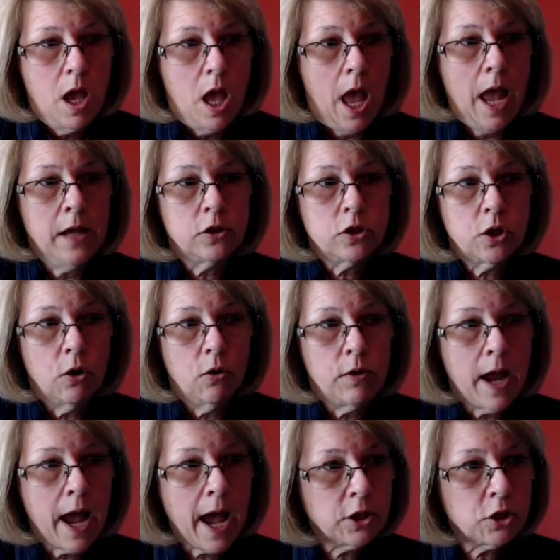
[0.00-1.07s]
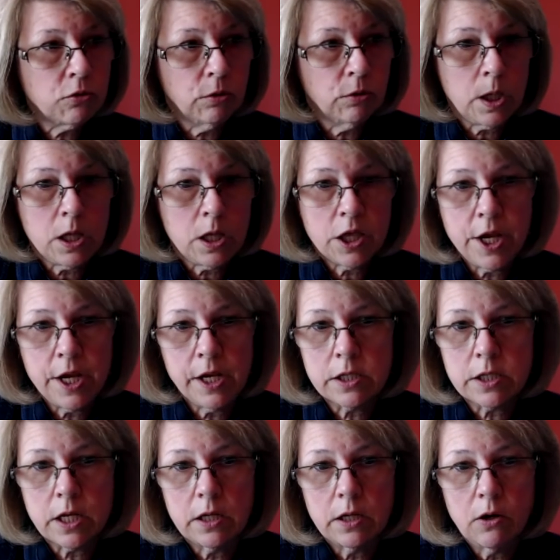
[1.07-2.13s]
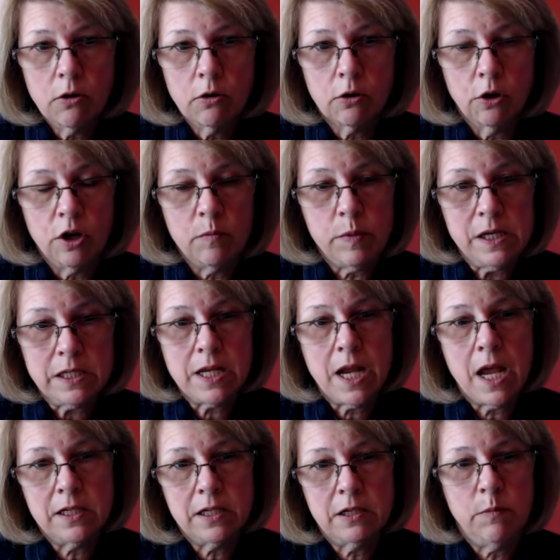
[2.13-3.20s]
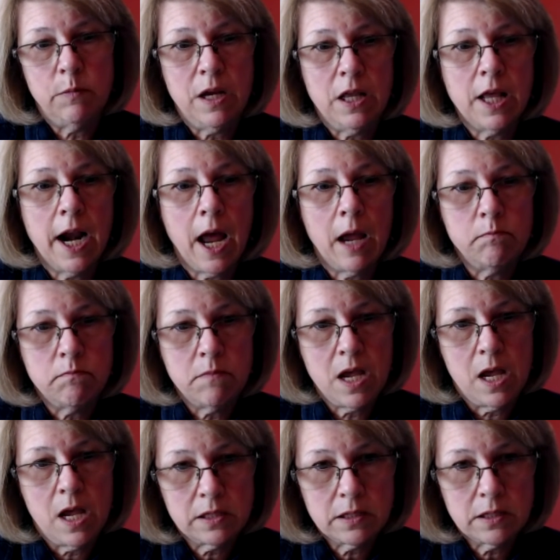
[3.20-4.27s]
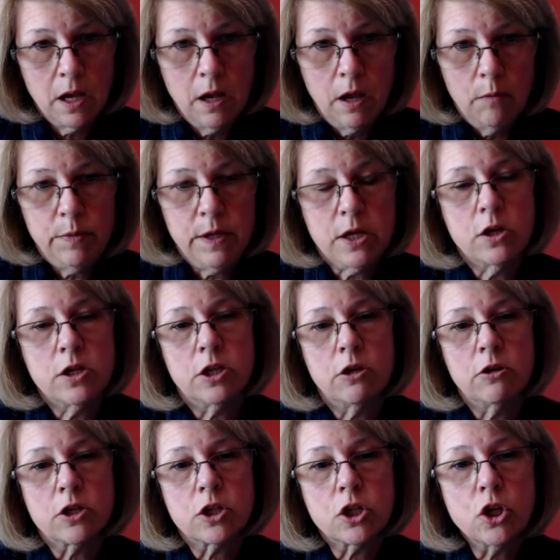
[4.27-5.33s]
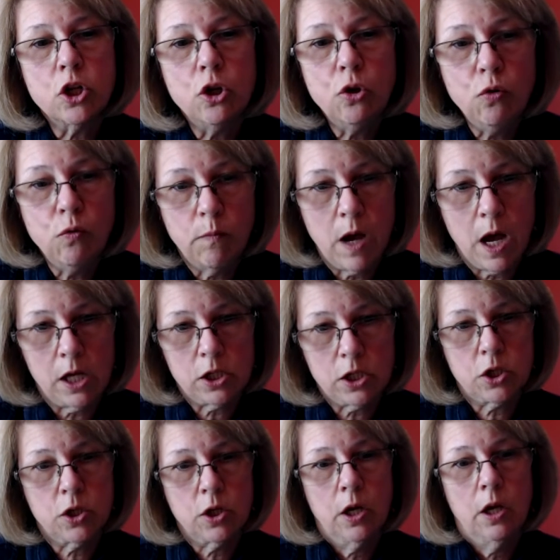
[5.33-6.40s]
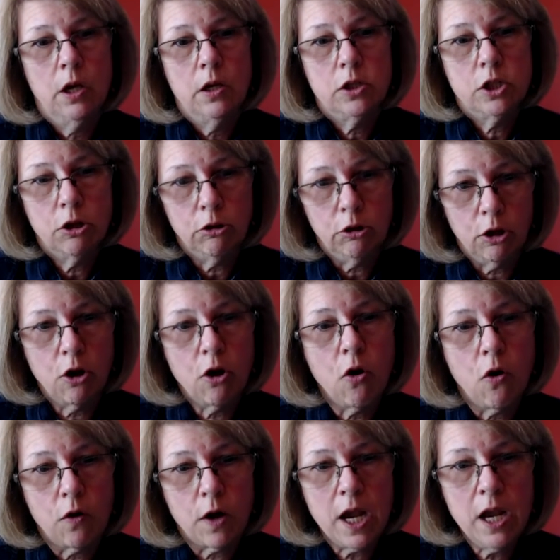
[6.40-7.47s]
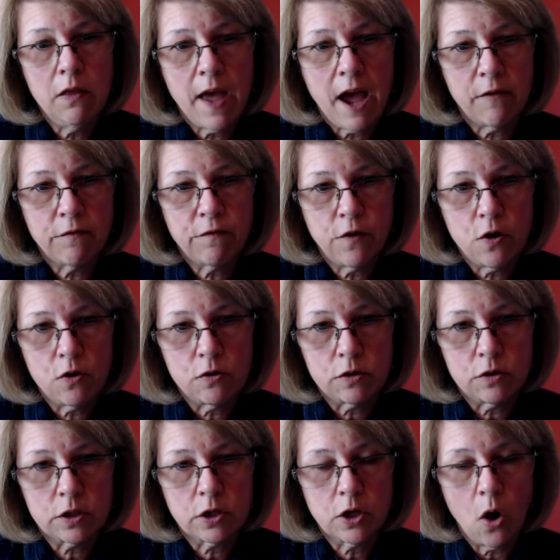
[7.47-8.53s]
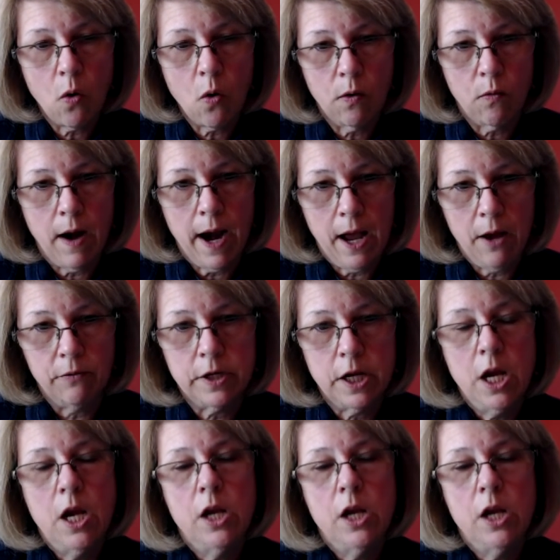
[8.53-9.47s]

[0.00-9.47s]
And so naturally, things are going to be said to me that I miss because there's too much to learn in that first go around.